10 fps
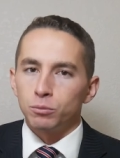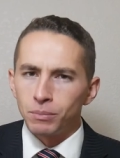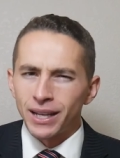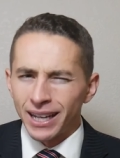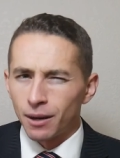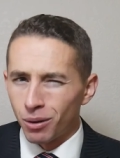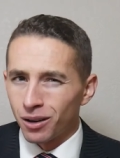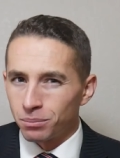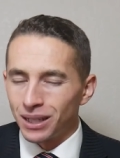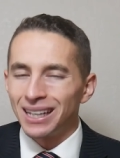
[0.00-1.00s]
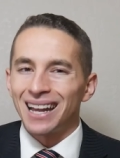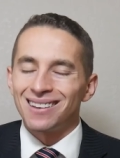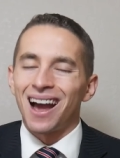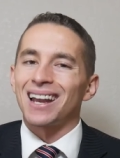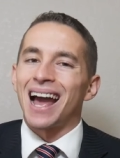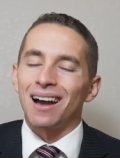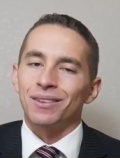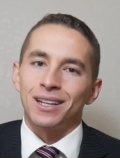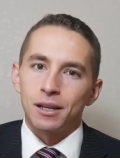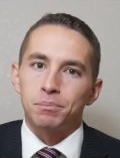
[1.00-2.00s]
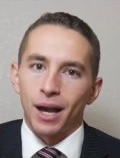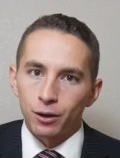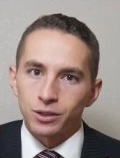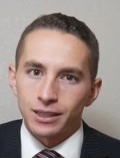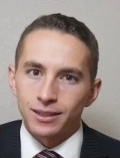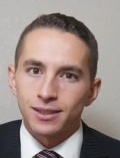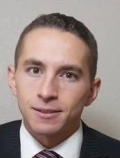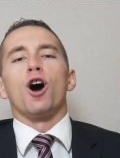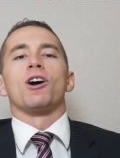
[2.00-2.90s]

Medicare Part B and not have any penalties.